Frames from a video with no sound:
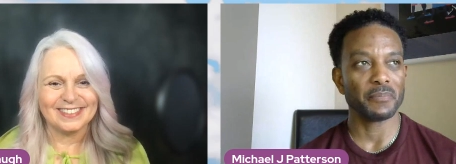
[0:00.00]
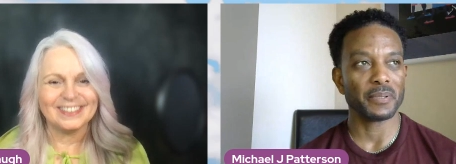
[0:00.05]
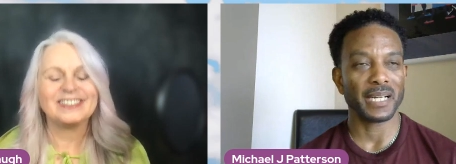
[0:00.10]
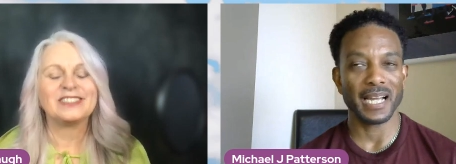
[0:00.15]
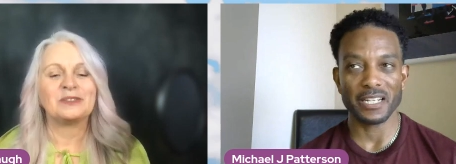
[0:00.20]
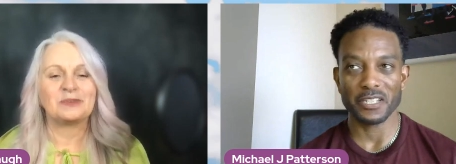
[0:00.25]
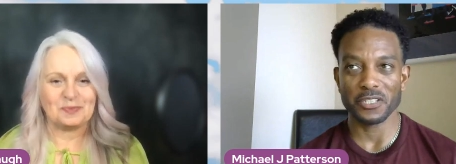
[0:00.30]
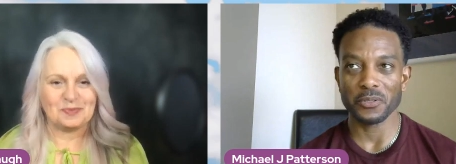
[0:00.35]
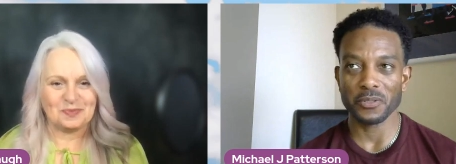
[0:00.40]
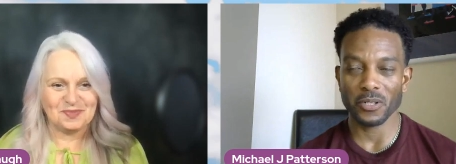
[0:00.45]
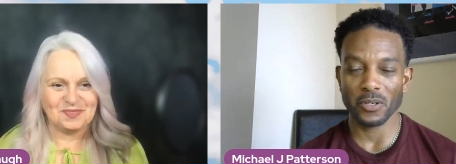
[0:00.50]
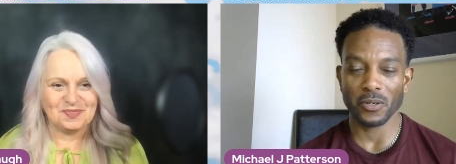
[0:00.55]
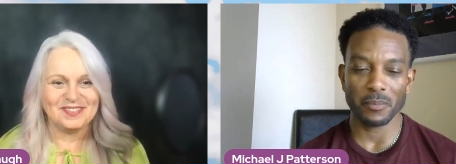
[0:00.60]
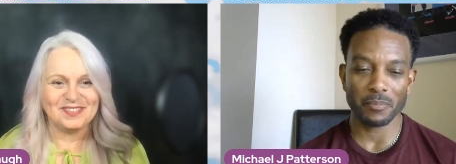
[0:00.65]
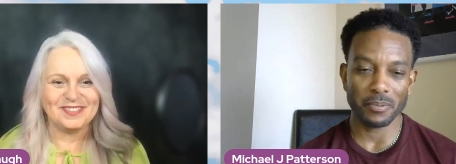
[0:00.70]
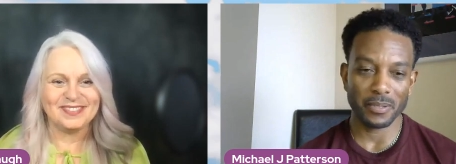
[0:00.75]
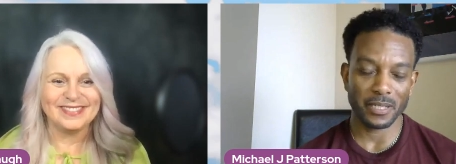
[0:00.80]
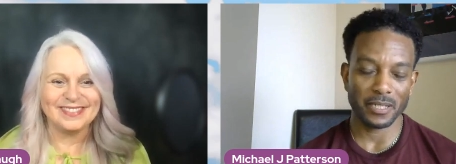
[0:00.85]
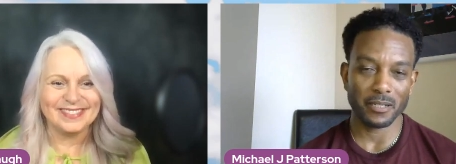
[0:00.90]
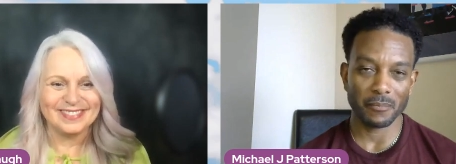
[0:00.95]
Speaker 1: But I do know He
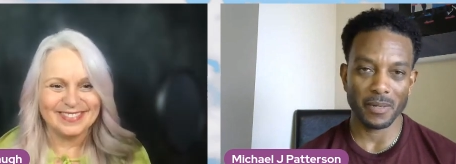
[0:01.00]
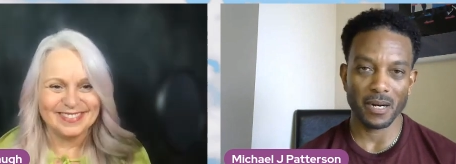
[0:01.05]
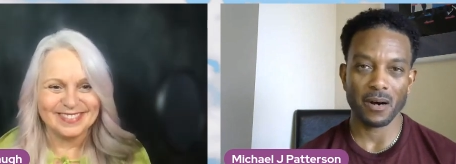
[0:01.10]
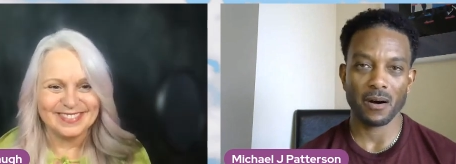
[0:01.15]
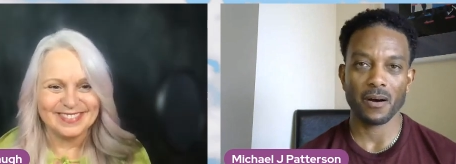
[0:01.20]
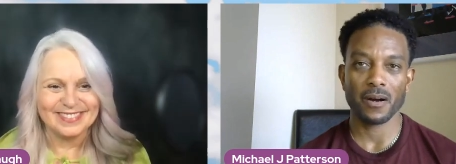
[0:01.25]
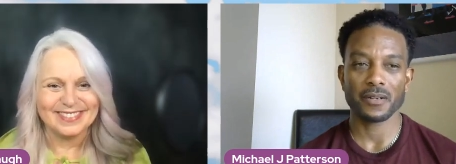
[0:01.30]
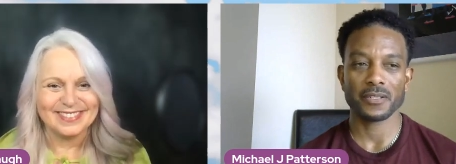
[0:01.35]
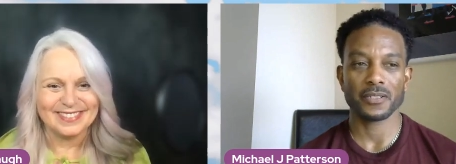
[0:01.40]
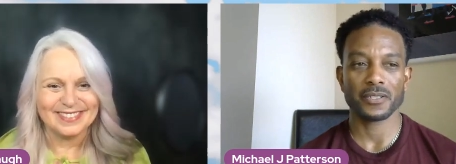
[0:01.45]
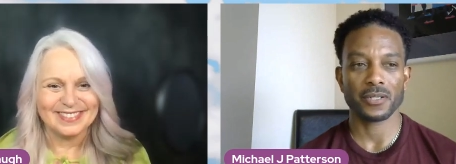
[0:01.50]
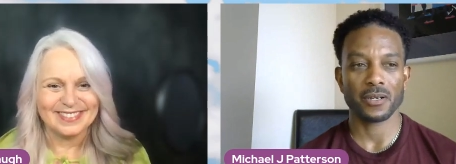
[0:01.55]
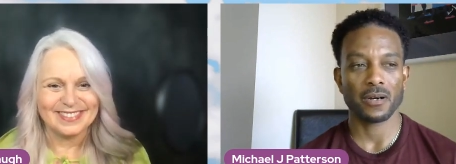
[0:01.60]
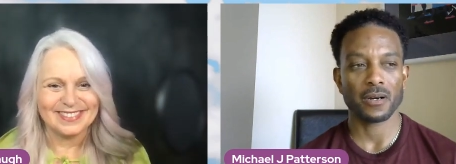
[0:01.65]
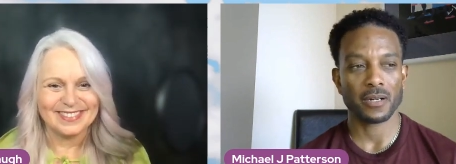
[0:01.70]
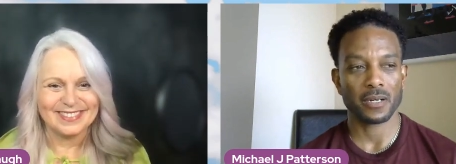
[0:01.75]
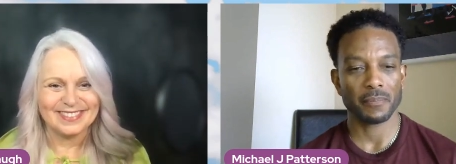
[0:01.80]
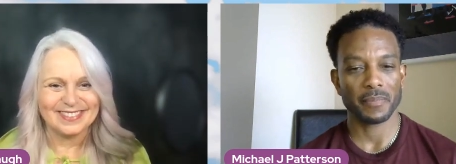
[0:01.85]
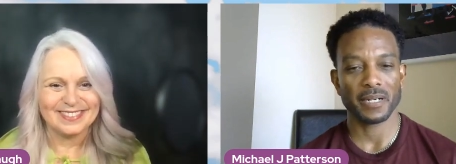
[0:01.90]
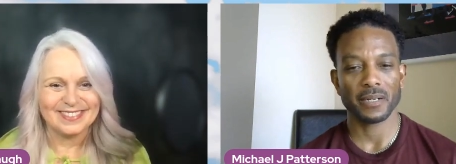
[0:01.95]
put it in my heart to
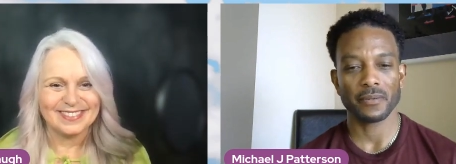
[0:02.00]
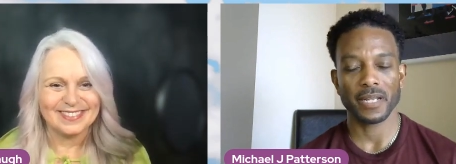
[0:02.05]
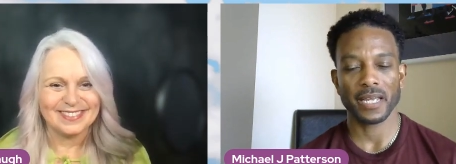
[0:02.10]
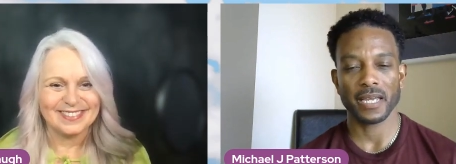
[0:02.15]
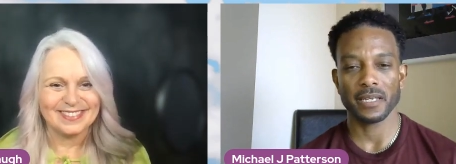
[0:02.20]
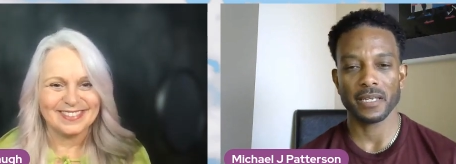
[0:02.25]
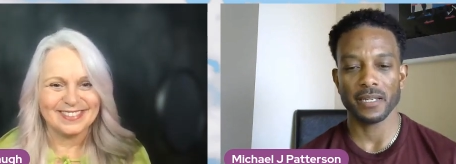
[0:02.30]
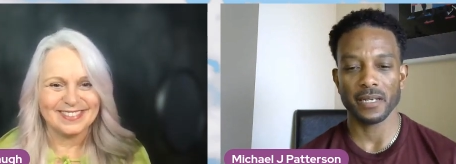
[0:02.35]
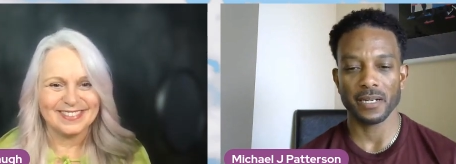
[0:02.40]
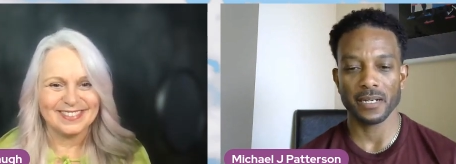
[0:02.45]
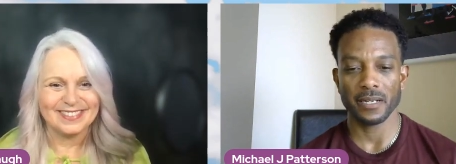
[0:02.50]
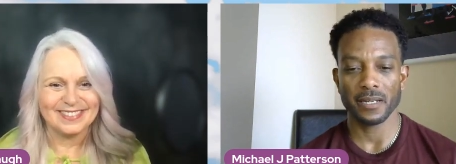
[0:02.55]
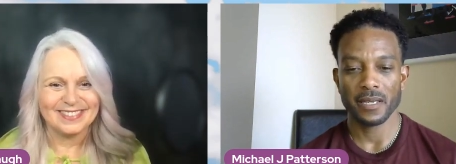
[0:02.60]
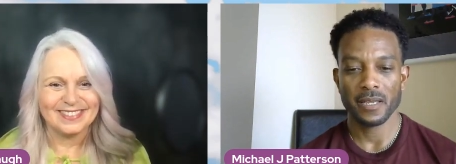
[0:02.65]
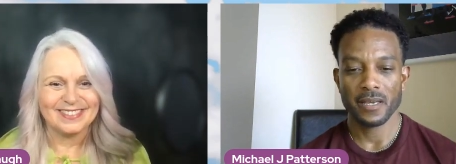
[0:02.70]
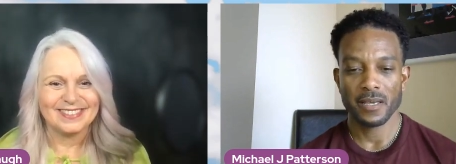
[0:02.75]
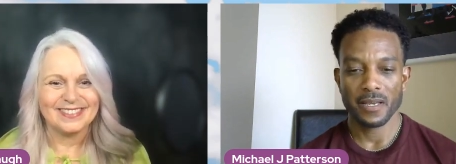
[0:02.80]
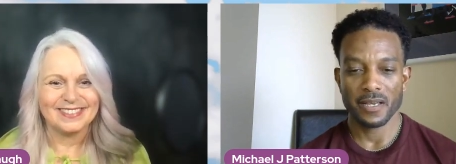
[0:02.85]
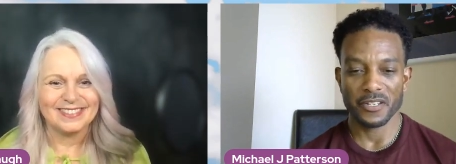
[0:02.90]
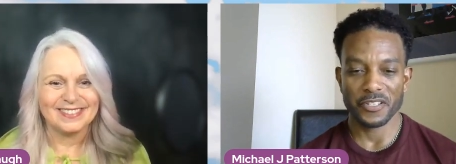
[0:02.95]
talk about a uh,
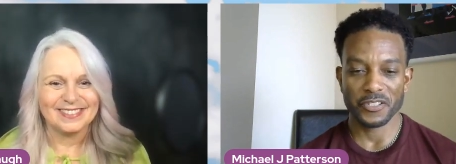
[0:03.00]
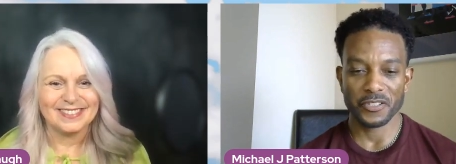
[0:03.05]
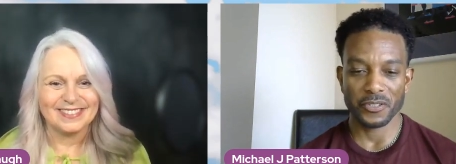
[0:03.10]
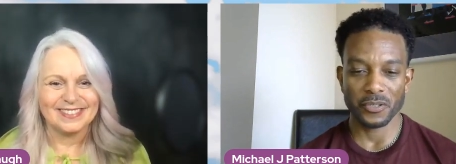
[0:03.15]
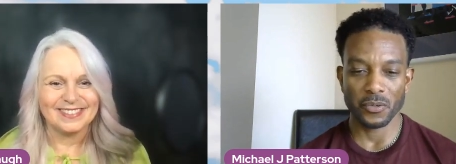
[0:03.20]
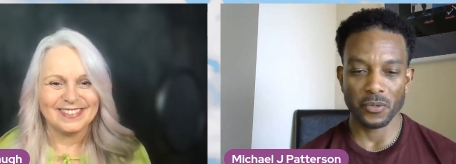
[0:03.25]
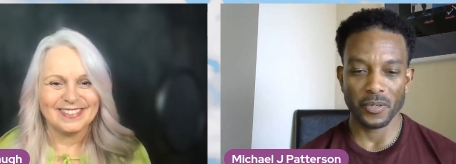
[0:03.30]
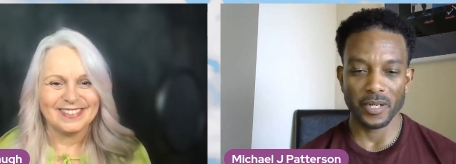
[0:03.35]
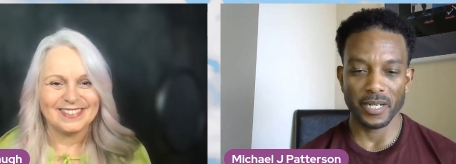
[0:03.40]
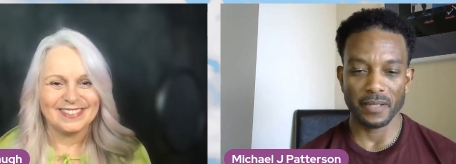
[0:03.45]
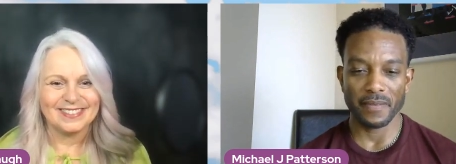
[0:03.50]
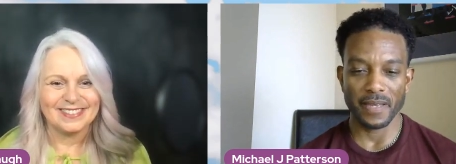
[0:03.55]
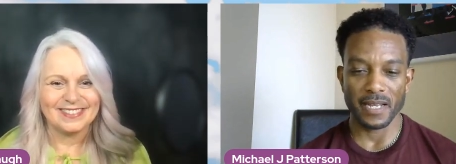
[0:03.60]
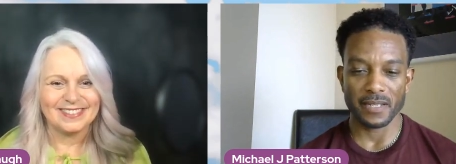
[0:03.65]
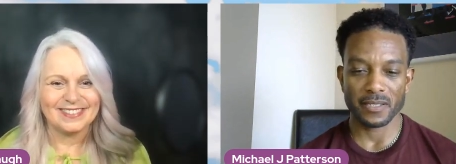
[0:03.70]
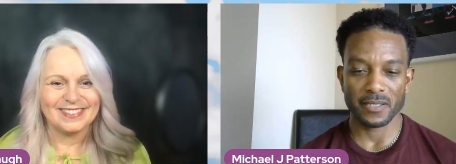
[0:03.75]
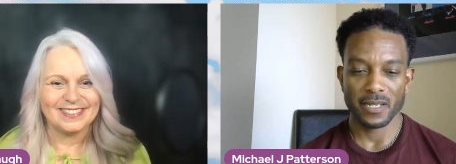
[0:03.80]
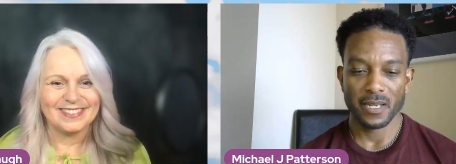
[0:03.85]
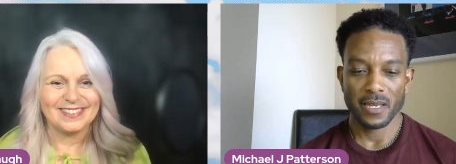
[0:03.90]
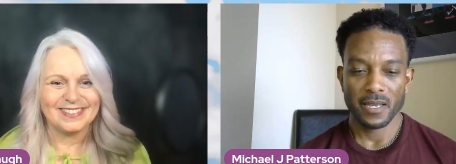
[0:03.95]
a story
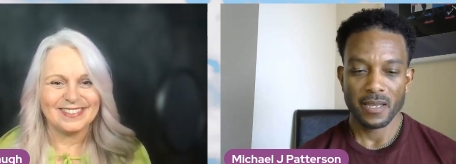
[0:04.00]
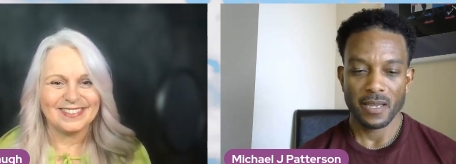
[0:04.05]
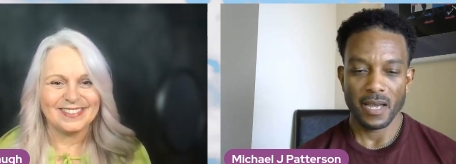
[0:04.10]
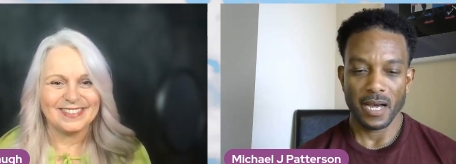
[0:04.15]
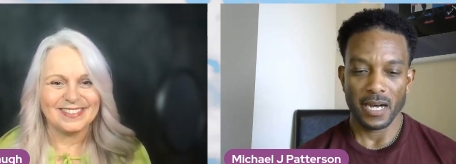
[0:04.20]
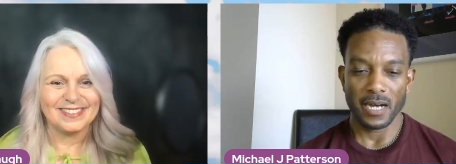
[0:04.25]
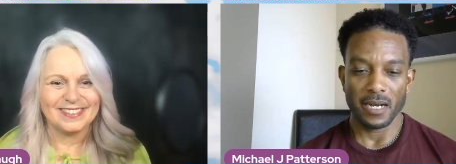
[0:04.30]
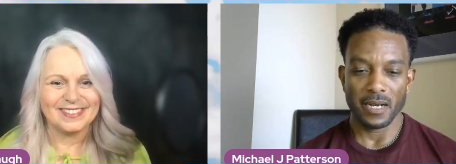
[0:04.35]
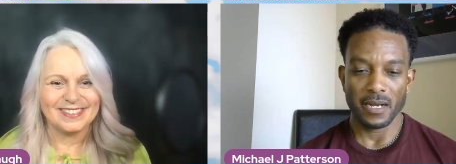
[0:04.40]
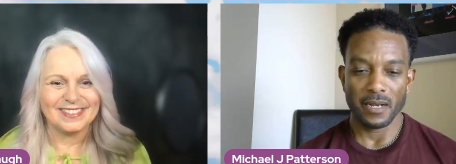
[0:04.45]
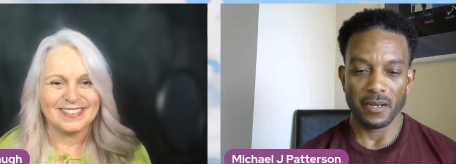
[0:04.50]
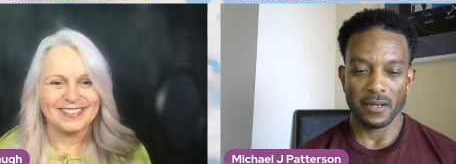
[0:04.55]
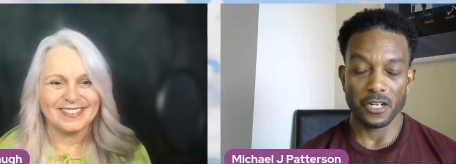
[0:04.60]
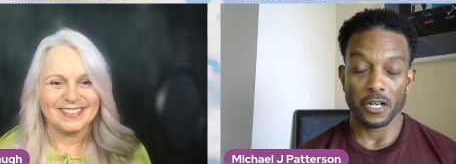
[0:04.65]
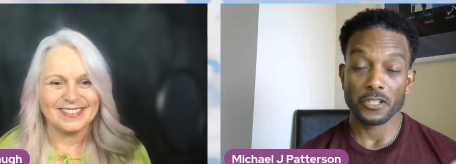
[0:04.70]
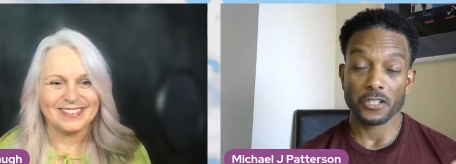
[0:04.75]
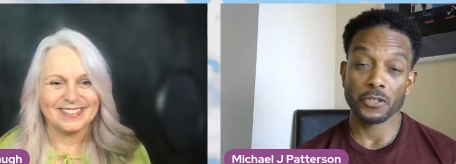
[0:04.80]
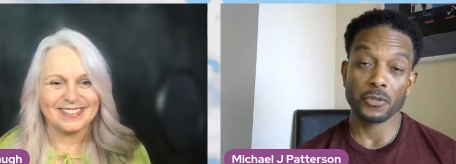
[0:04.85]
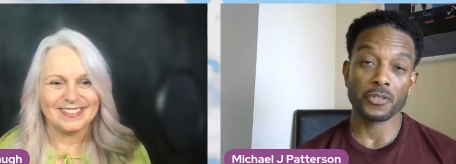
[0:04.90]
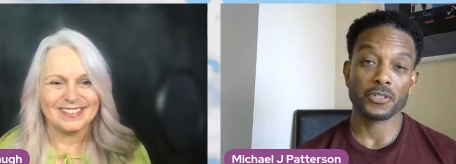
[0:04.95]
that's uh,
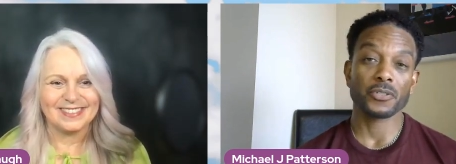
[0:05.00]
a true